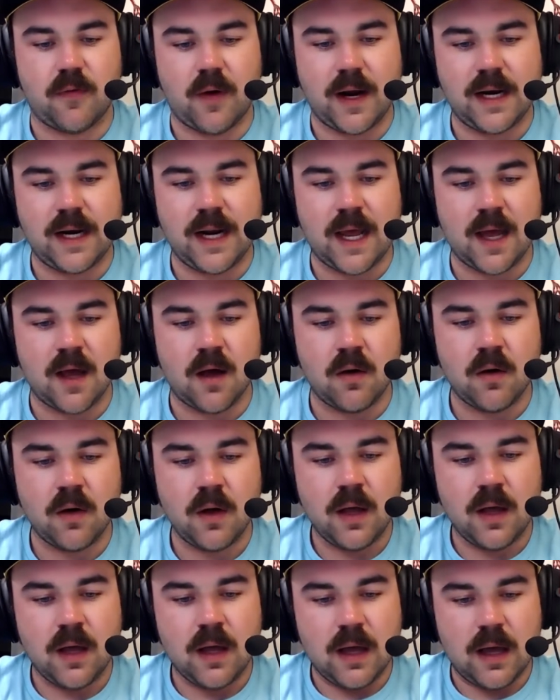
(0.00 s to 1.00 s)
now.
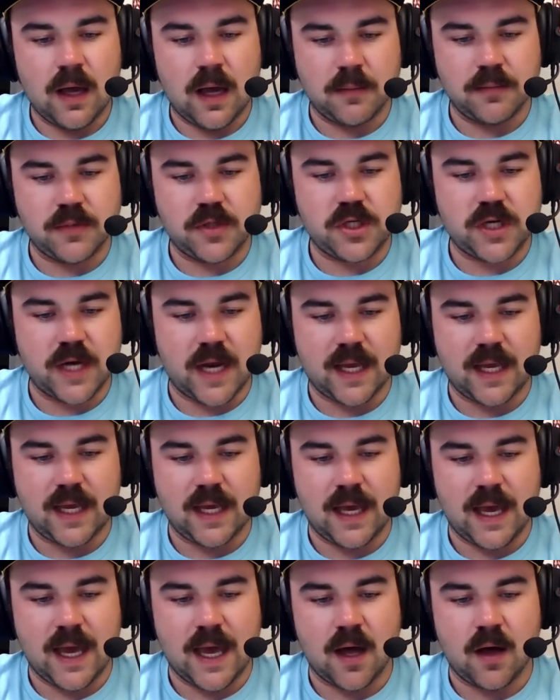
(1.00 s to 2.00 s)
I'm
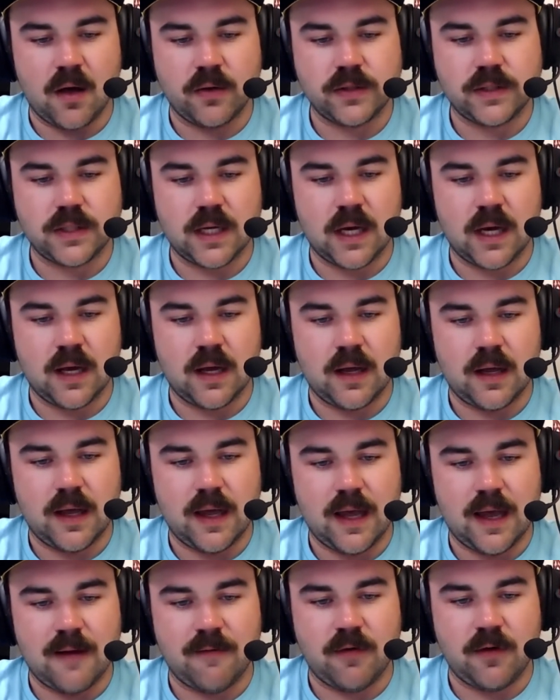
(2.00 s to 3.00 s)
checking out
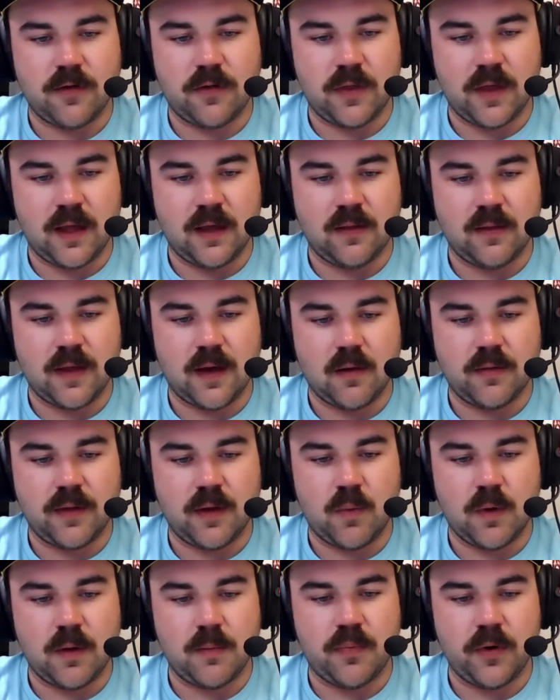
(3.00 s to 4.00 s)
everything that
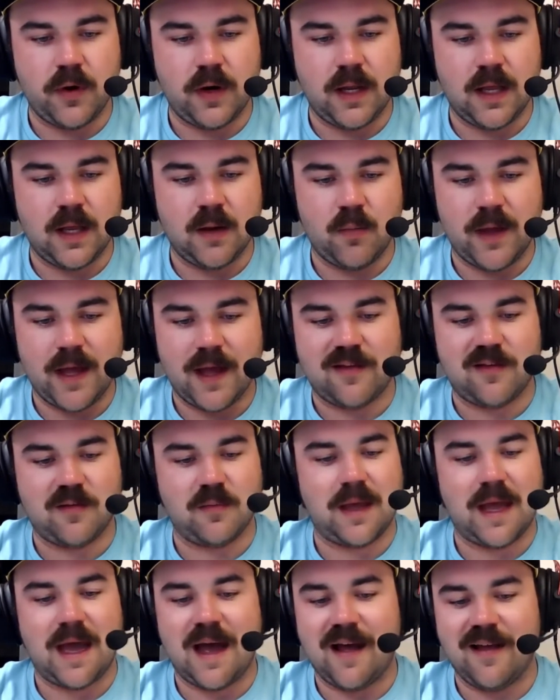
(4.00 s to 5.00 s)
we put in. We had some
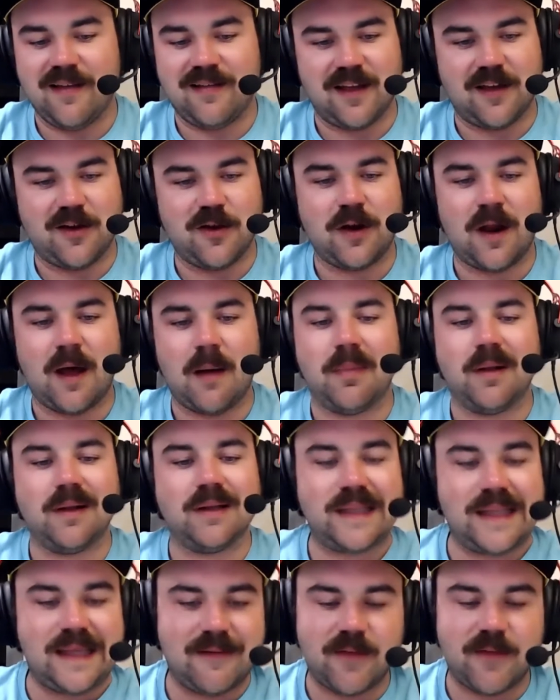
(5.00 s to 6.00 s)
guys that could not
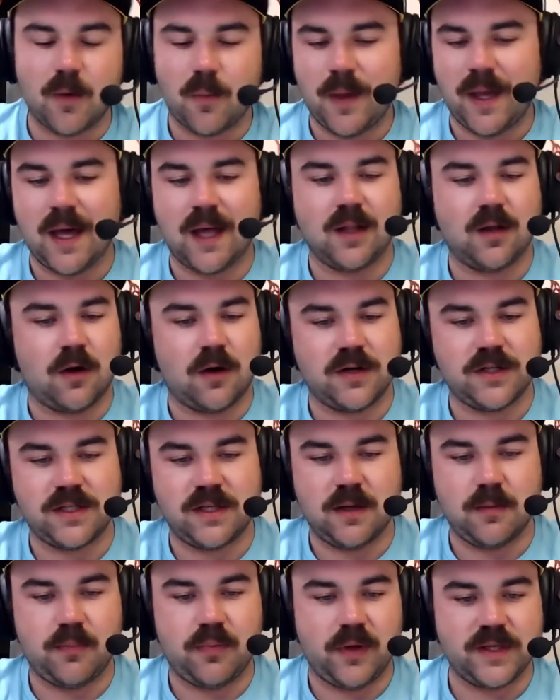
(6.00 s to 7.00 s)
believe that we got Larson
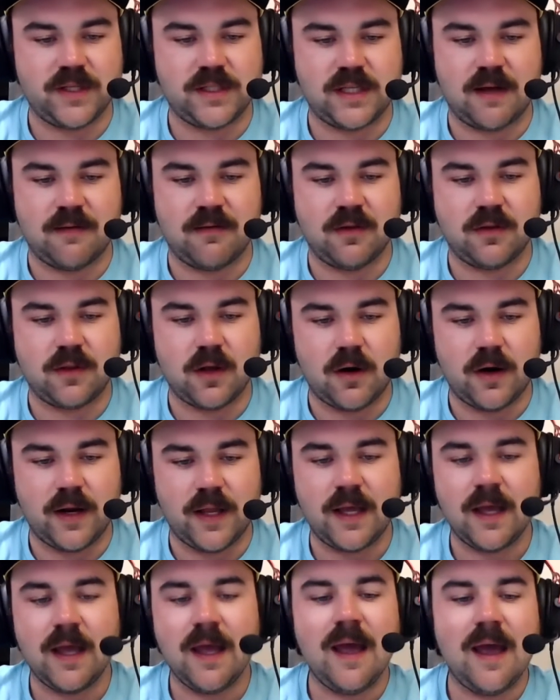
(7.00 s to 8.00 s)
at plus
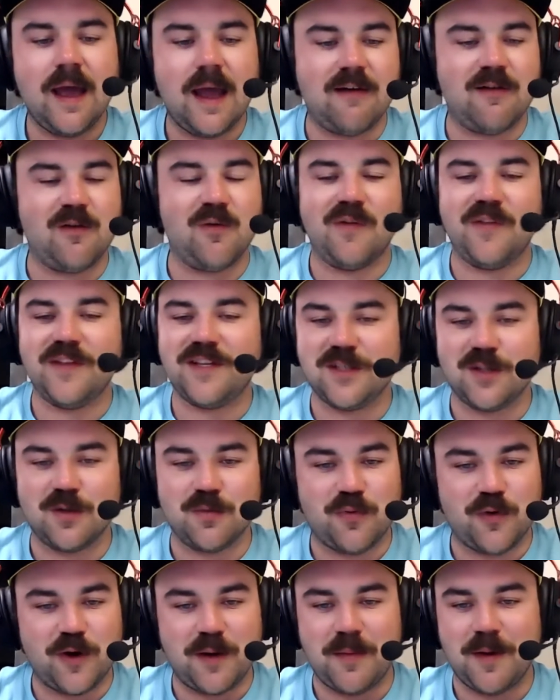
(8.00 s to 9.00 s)
730. Everyone that's in the
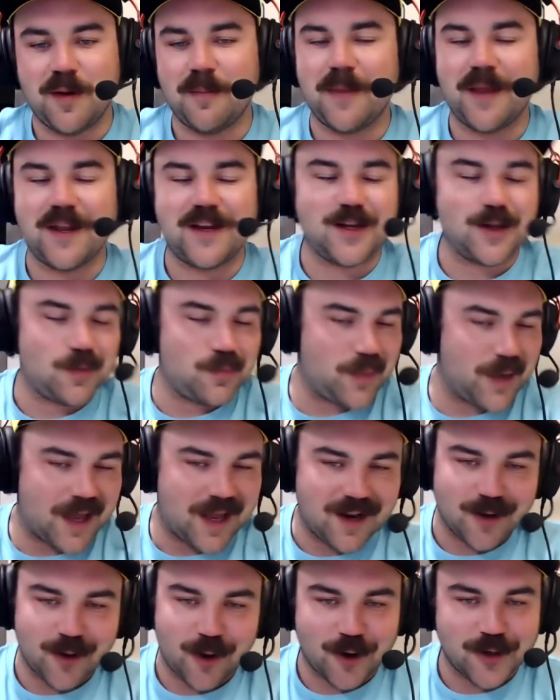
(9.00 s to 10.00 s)
premium that did bet
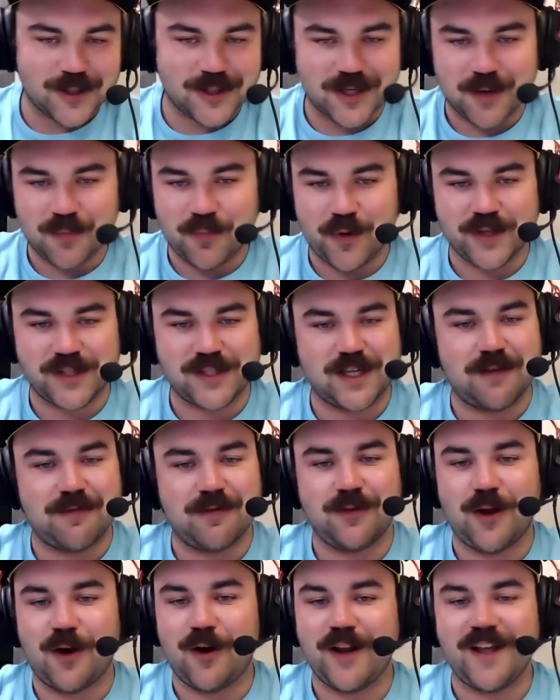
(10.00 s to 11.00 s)
Larson at plus
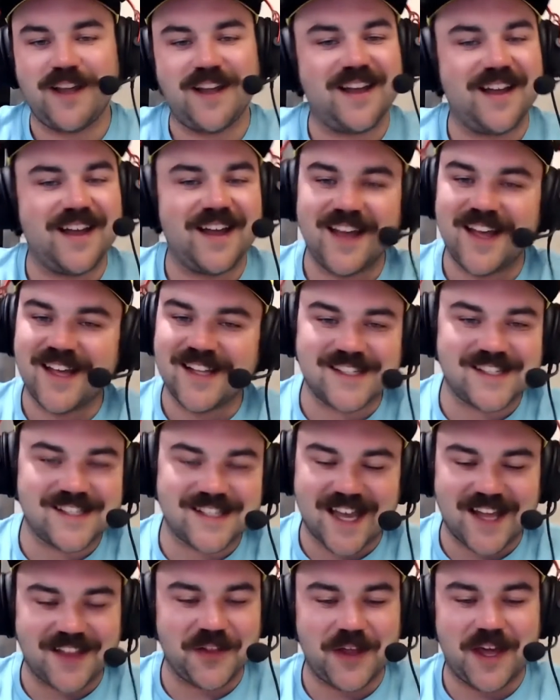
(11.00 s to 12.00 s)
730,
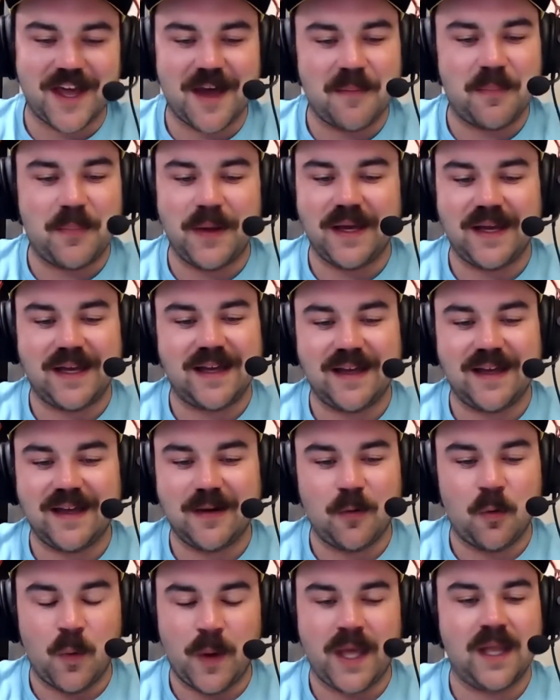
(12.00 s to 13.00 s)
insanely epic
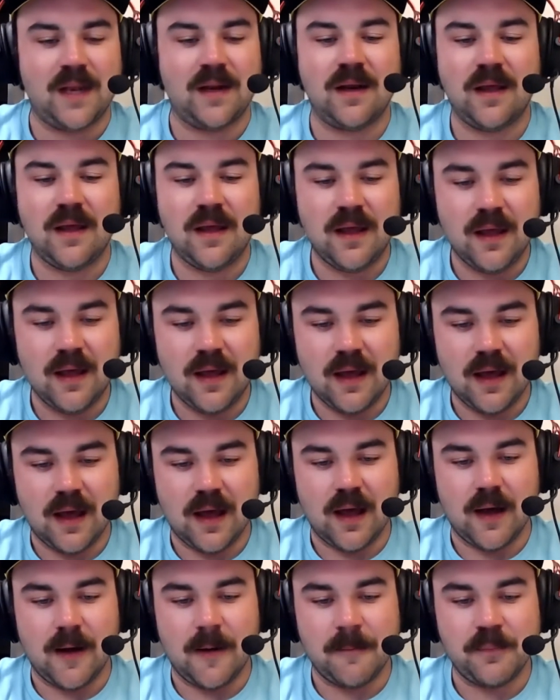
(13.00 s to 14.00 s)
win.
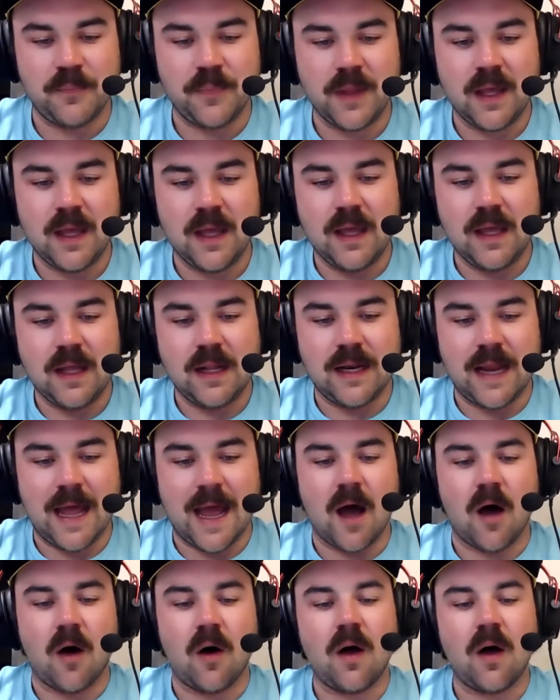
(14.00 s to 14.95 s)
Now,